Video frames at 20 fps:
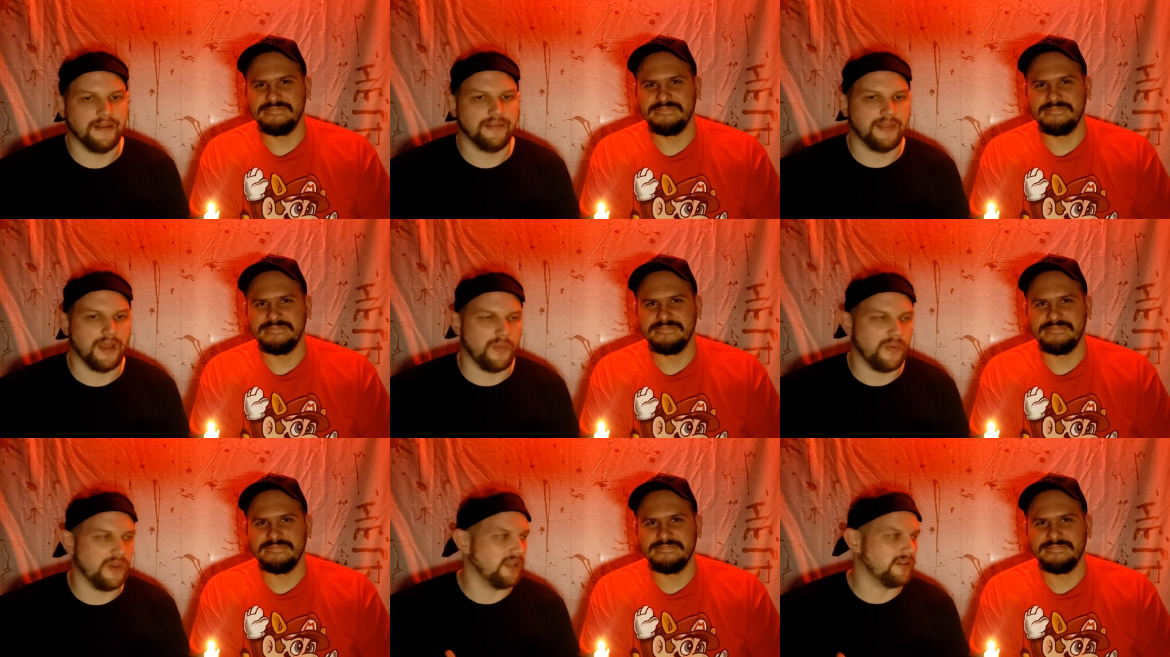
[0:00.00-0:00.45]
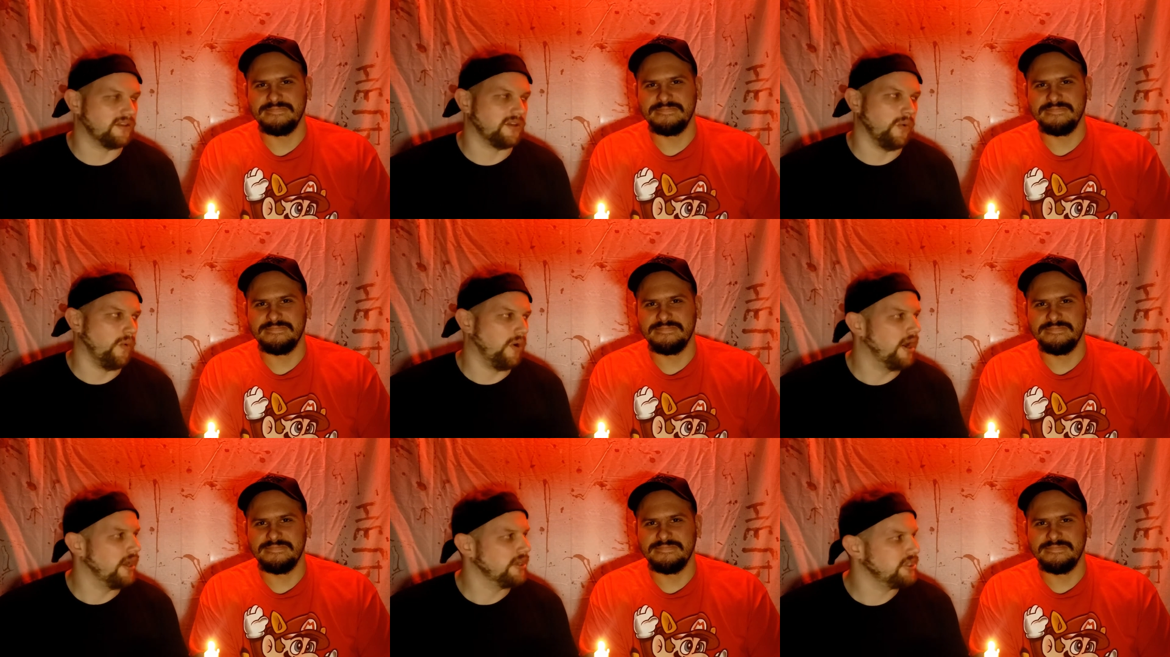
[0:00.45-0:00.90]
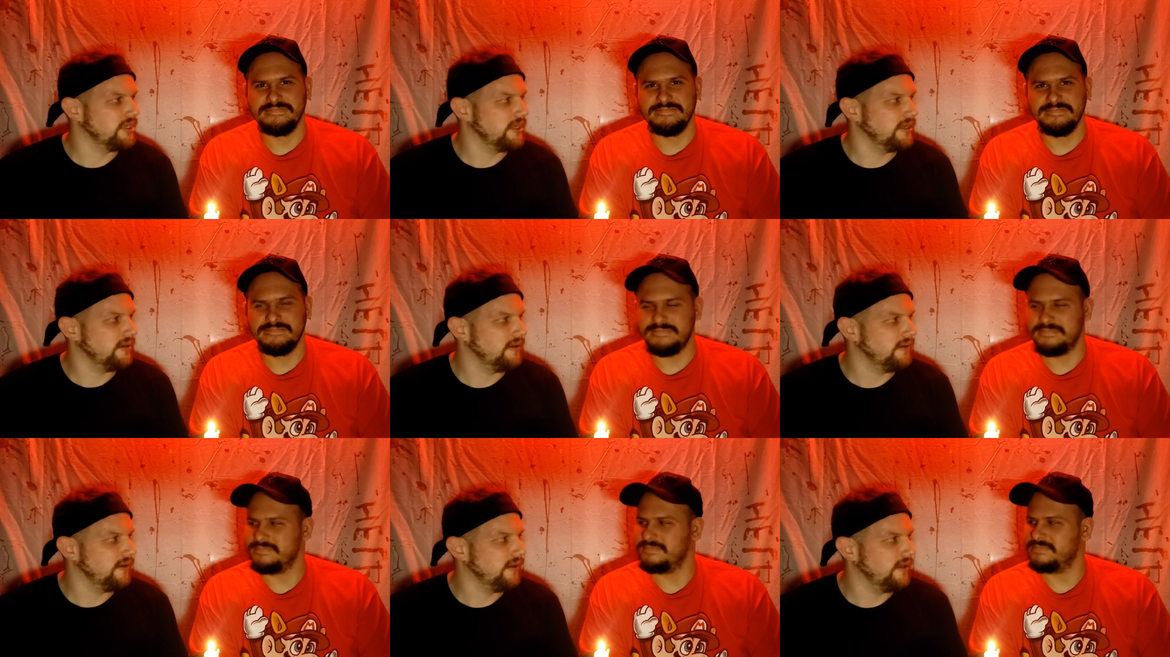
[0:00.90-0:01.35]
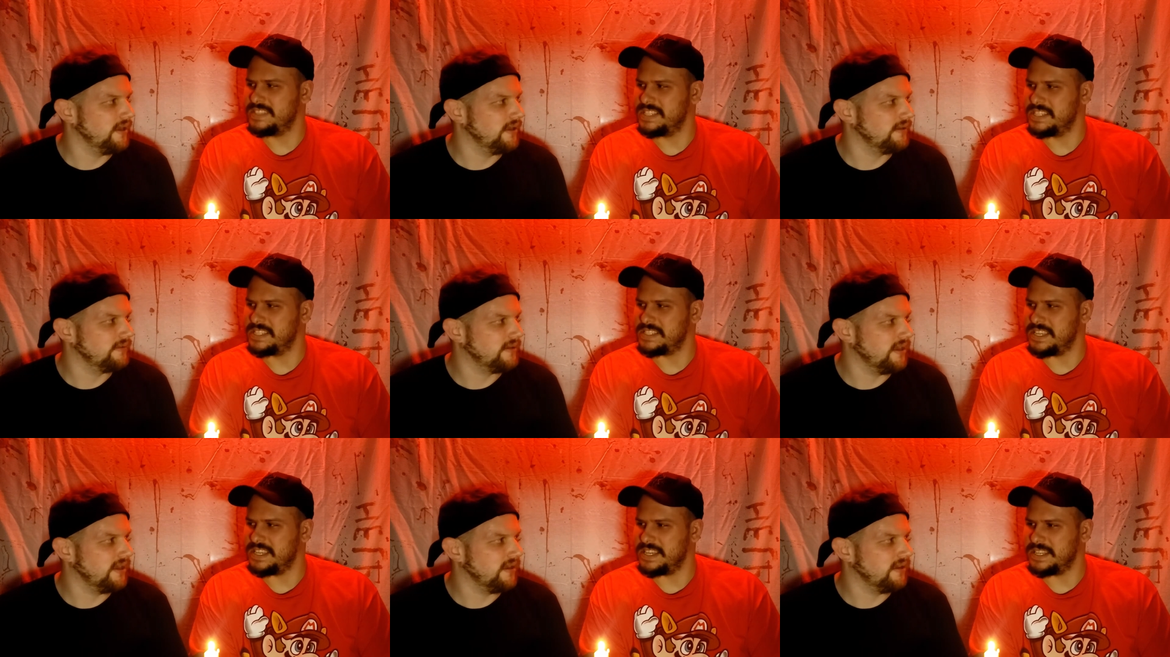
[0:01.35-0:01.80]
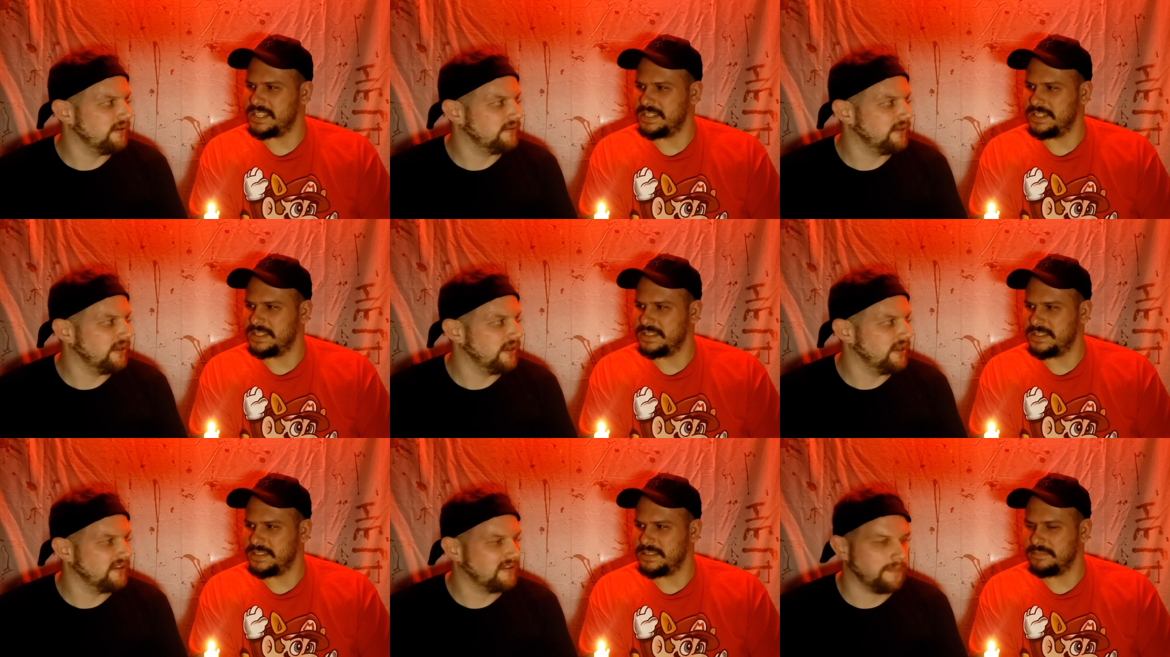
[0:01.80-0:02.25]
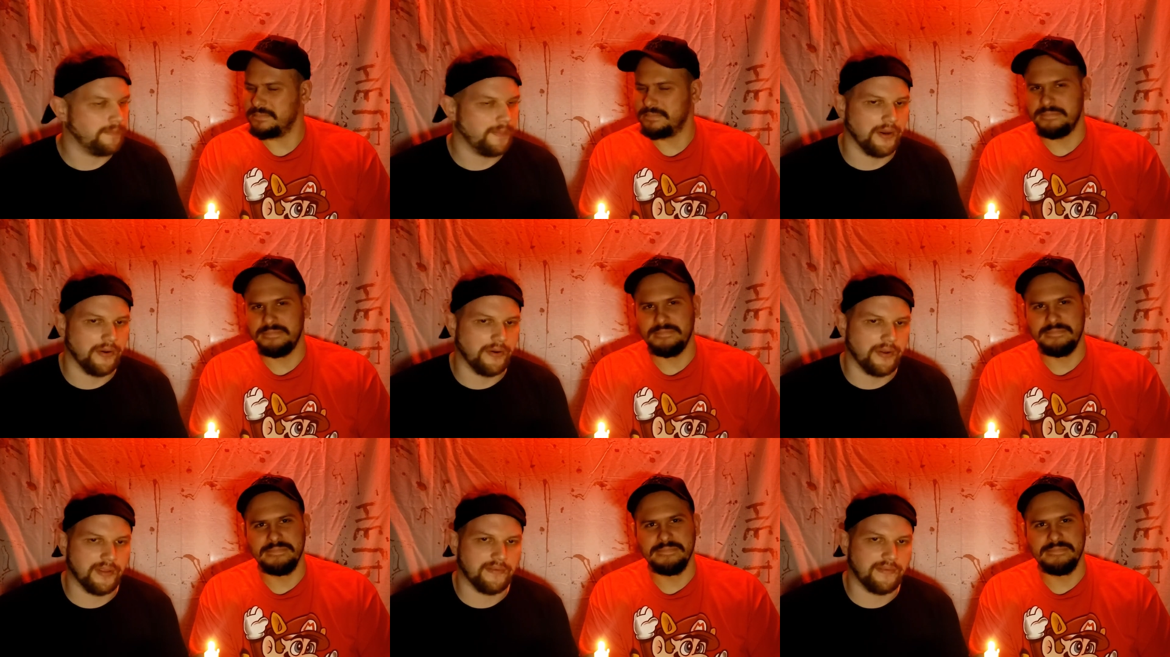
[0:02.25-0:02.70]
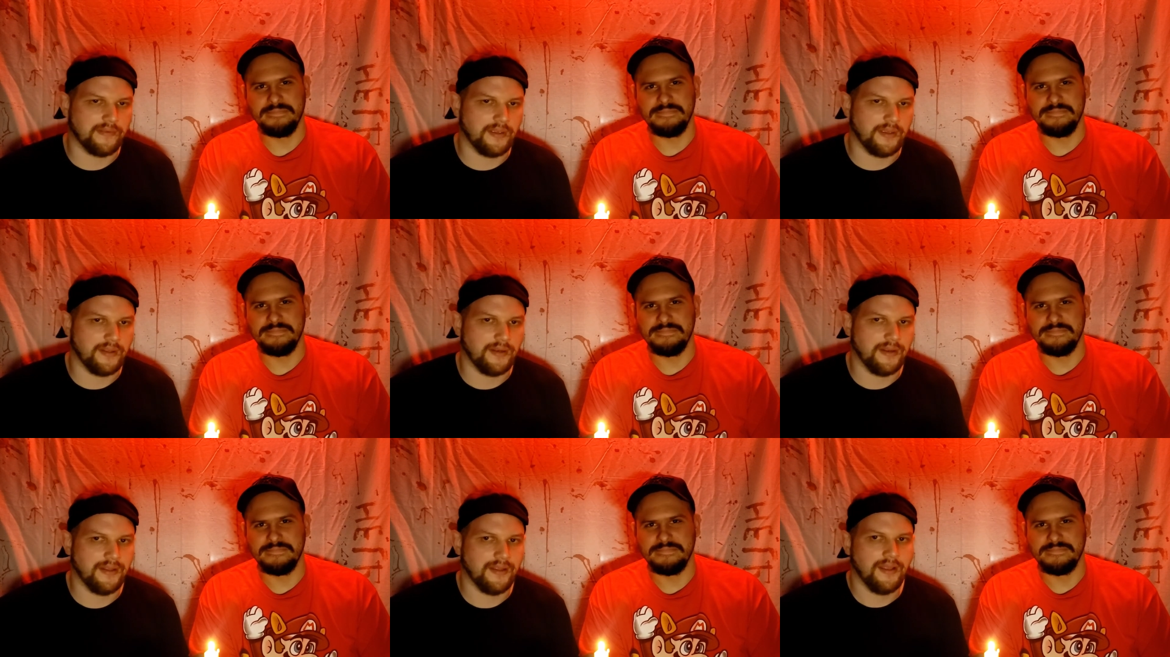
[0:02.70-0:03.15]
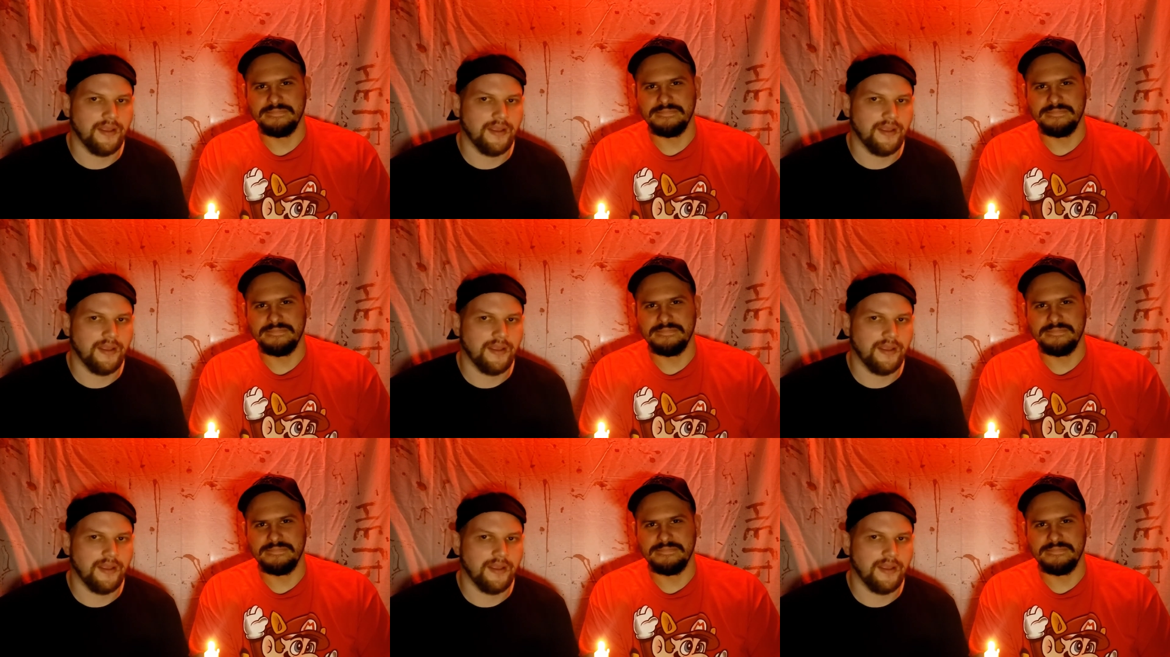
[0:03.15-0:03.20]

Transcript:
Speaker 1: that we got to watch it and to experience it.